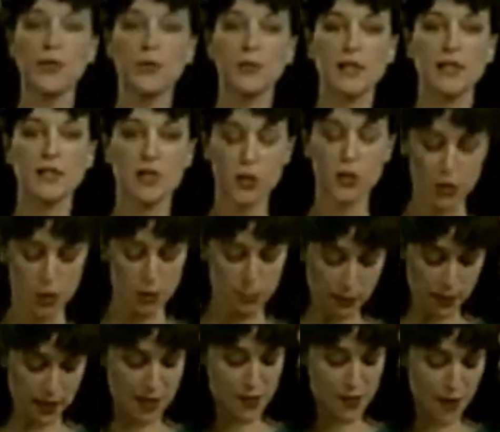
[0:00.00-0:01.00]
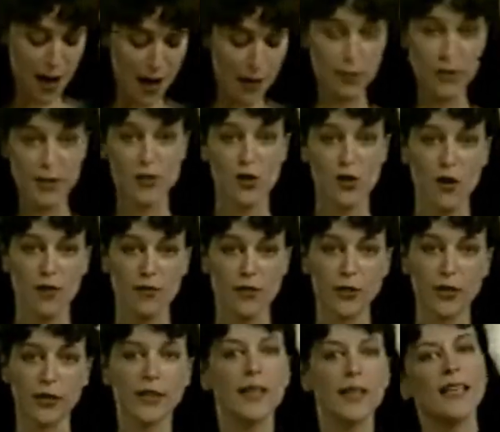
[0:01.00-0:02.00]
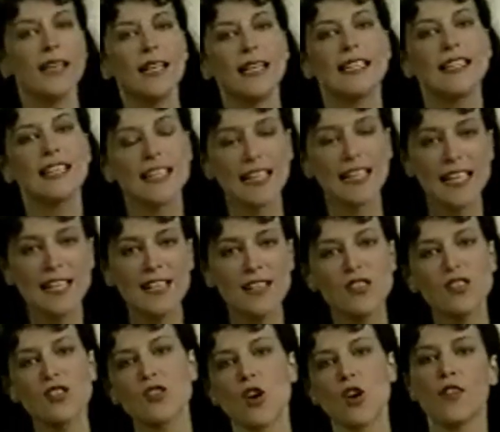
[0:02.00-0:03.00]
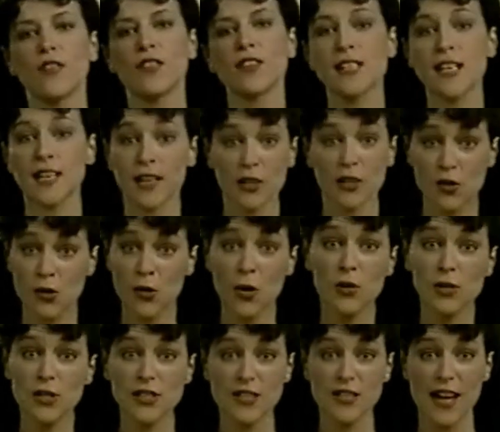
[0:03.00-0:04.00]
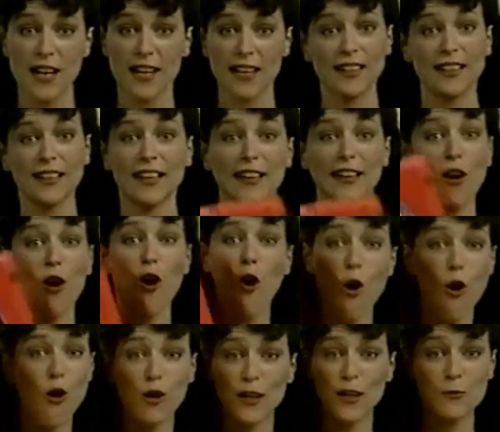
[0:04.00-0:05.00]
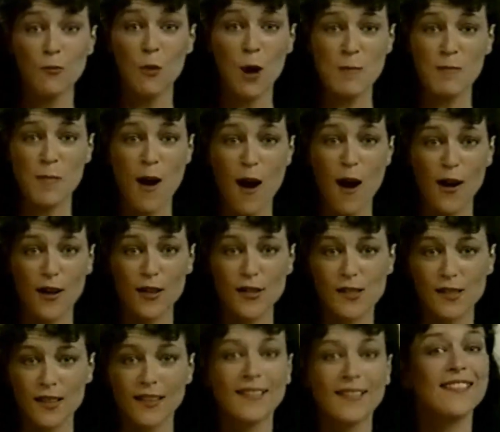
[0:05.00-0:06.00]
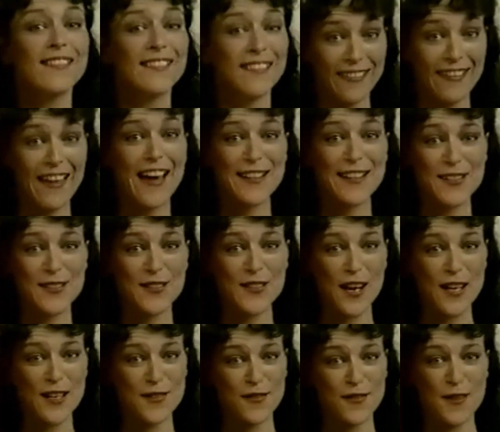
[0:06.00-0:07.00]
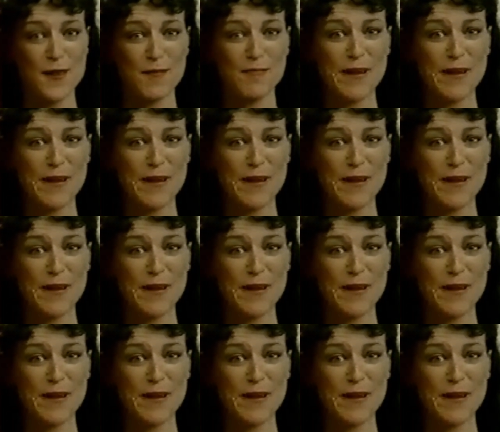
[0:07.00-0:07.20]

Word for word: 3 Detergent Plus Fabric Softener. It cleans, softens, and controls static cling all in one box. That's a change for the